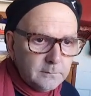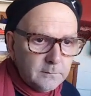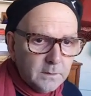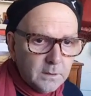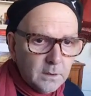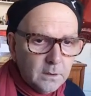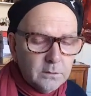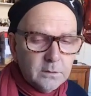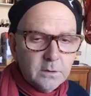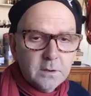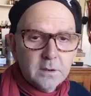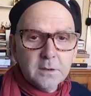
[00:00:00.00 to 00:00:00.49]

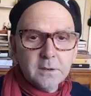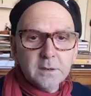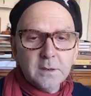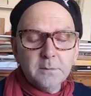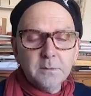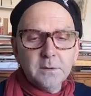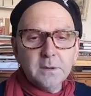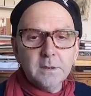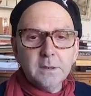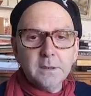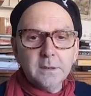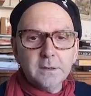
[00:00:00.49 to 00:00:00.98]
those are some
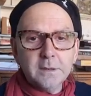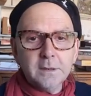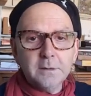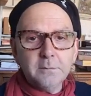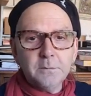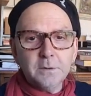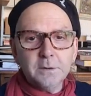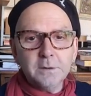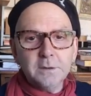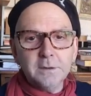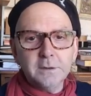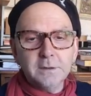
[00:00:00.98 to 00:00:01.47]
of the things I
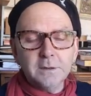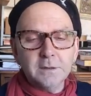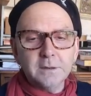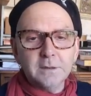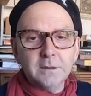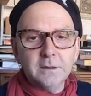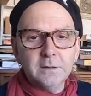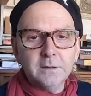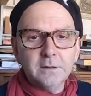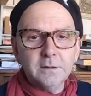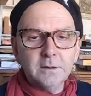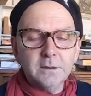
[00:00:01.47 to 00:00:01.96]
wanted
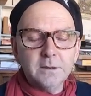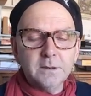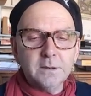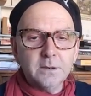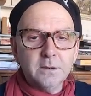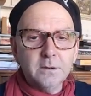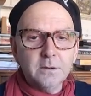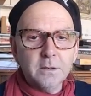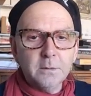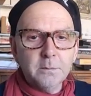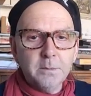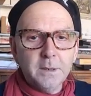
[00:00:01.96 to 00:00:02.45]
to
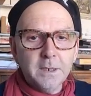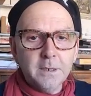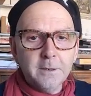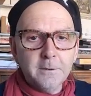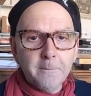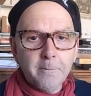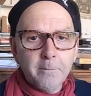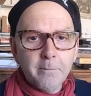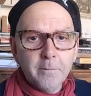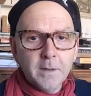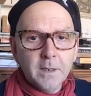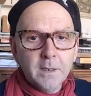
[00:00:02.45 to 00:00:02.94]
talk about.